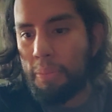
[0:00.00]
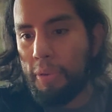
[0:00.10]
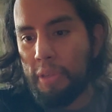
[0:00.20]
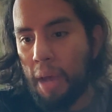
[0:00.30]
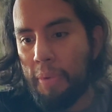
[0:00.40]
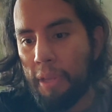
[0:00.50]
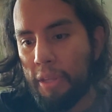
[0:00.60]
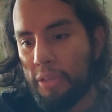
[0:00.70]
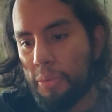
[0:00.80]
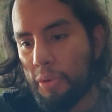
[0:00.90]
Please comment, like,
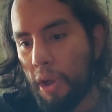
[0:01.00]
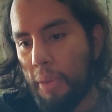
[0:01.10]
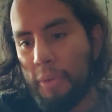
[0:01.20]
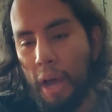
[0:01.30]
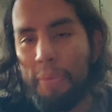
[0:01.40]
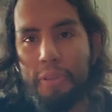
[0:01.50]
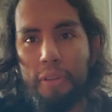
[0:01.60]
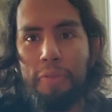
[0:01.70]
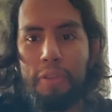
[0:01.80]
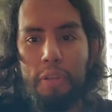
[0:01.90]
and subscribe. Comments are
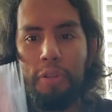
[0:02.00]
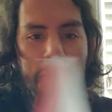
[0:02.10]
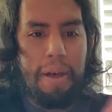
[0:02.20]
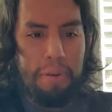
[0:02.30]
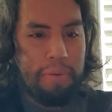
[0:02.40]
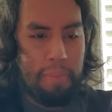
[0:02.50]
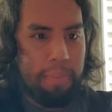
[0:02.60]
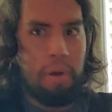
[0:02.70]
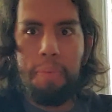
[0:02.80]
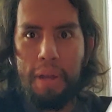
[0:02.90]
good for the YouTube algorithm.
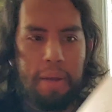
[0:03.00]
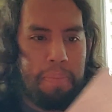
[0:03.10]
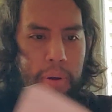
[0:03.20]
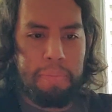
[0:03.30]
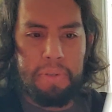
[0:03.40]
Oh my god, burps.